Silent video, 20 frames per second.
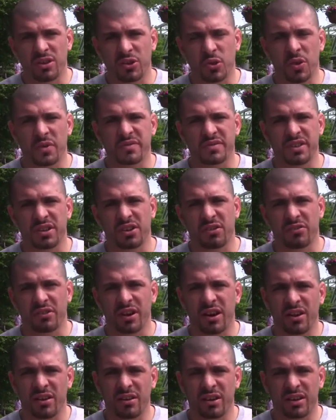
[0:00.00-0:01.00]
UFC
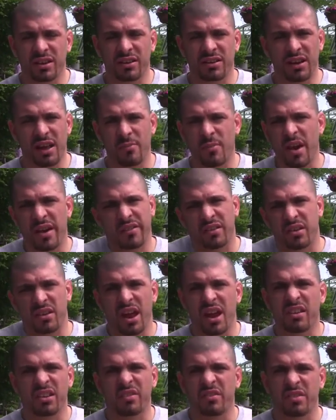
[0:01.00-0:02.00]
career, and I'm not even,
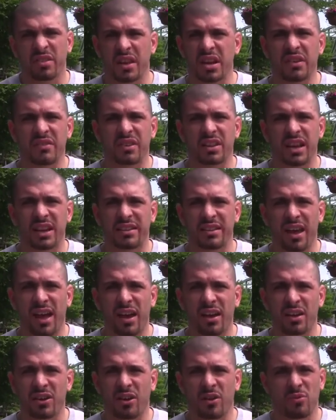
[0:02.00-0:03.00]
I don't even think of it like
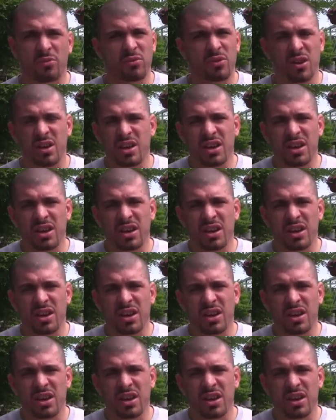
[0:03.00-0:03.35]
that, you know.